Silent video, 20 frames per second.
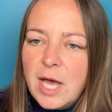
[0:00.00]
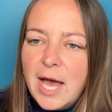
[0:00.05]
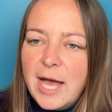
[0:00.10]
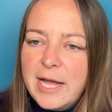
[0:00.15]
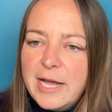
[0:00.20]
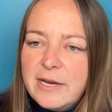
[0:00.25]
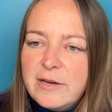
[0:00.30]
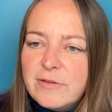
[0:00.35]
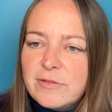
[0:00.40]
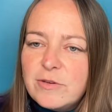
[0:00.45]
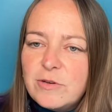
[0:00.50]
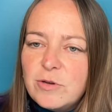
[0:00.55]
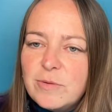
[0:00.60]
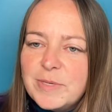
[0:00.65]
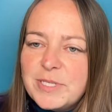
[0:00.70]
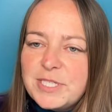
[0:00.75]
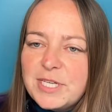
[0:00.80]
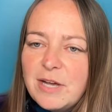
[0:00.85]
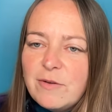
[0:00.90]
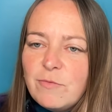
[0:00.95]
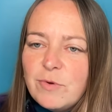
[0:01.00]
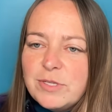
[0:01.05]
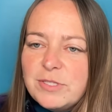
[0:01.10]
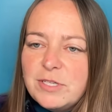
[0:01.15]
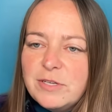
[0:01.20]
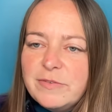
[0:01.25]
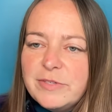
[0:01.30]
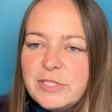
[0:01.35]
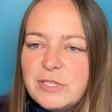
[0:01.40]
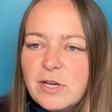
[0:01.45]
Hi, I know the norm is to have 1
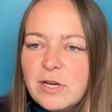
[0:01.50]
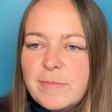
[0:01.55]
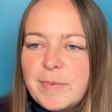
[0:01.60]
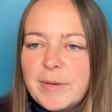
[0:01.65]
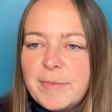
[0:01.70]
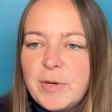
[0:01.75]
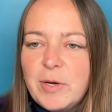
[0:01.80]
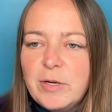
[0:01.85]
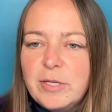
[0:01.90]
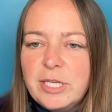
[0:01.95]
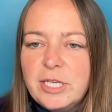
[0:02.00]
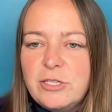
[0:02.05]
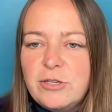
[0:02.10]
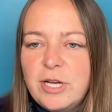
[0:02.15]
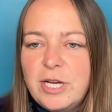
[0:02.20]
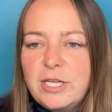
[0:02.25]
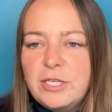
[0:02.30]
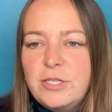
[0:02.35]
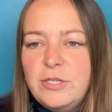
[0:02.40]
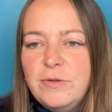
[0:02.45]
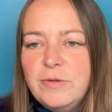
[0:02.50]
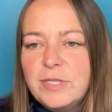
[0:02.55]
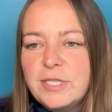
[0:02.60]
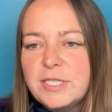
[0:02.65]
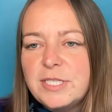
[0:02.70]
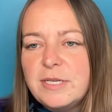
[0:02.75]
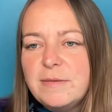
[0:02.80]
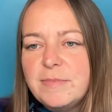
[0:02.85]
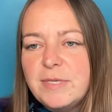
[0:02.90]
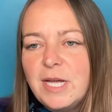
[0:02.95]
service dog, but I'm currently training 2 at
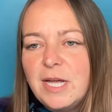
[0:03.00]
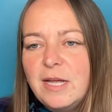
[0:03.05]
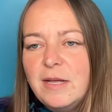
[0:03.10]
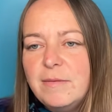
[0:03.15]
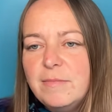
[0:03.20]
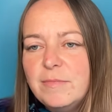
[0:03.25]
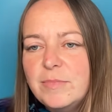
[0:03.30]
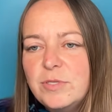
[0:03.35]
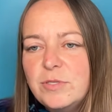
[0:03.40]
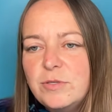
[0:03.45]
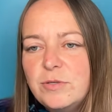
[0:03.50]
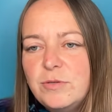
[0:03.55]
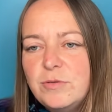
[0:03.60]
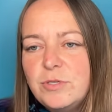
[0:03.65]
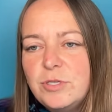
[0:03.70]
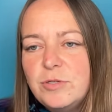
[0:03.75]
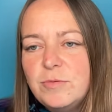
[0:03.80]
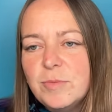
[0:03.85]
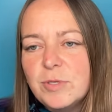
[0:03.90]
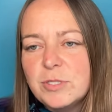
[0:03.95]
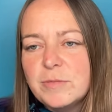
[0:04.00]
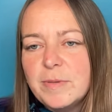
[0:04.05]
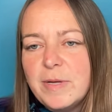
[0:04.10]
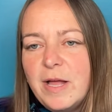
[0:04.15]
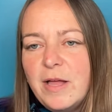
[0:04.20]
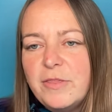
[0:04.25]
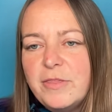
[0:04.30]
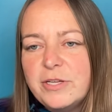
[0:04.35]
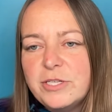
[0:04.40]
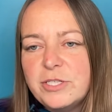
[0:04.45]
the same time due to multiple
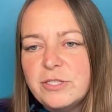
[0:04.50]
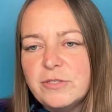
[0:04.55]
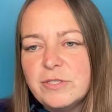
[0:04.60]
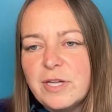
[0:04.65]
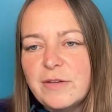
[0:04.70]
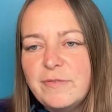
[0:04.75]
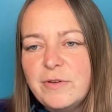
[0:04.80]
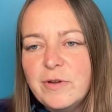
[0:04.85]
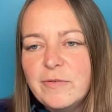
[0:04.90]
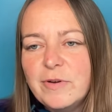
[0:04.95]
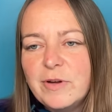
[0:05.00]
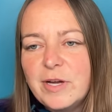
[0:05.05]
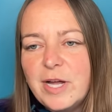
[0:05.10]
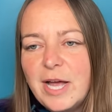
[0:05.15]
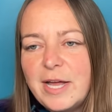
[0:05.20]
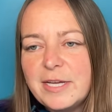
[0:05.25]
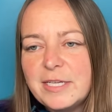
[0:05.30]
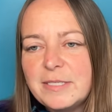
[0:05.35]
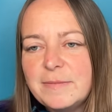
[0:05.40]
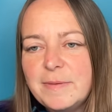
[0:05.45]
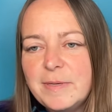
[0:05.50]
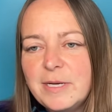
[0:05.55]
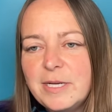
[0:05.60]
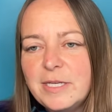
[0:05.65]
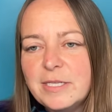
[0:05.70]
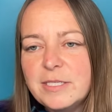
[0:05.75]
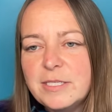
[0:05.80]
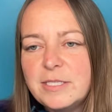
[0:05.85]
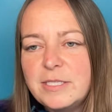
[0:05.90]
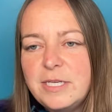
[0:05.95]
health issues. Have you ever had
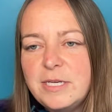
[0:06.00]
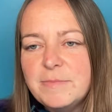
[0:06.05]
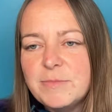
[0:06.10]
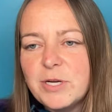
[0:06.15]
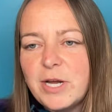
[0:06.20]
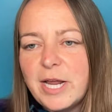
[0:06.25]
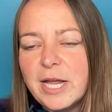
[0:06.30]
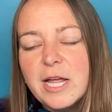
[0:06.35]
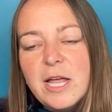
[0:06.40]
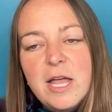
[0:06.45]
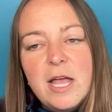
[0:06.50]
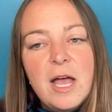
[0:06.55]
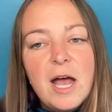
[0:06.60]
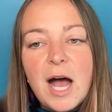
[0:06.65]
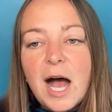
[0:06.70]
experience team training?